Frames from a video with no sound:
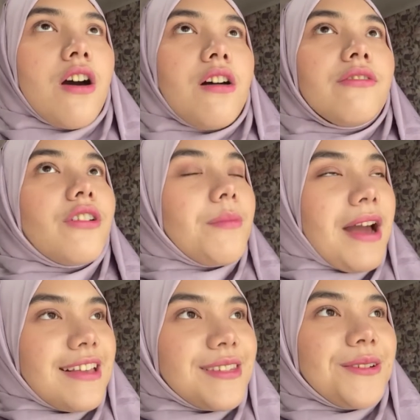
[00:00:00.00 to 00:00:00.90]
from
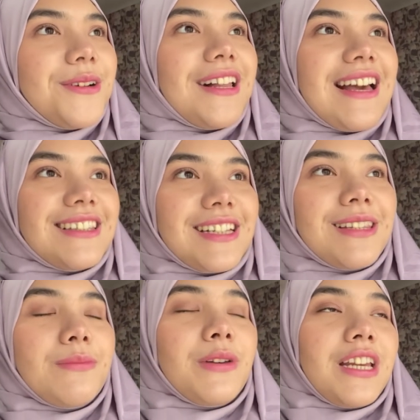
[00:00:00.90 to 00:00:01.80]
high school until
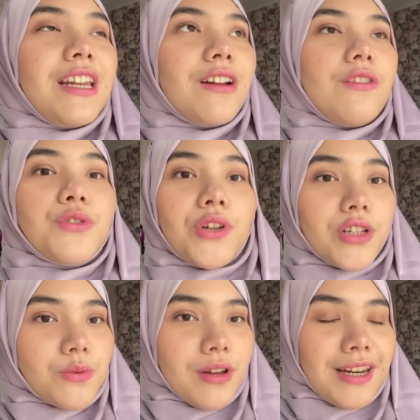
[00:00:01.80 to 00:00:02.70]
the beginning of
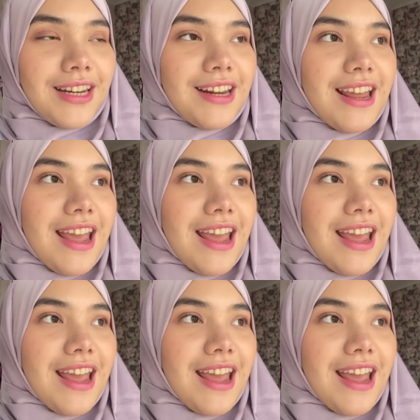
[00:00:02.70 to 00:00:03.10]
2020,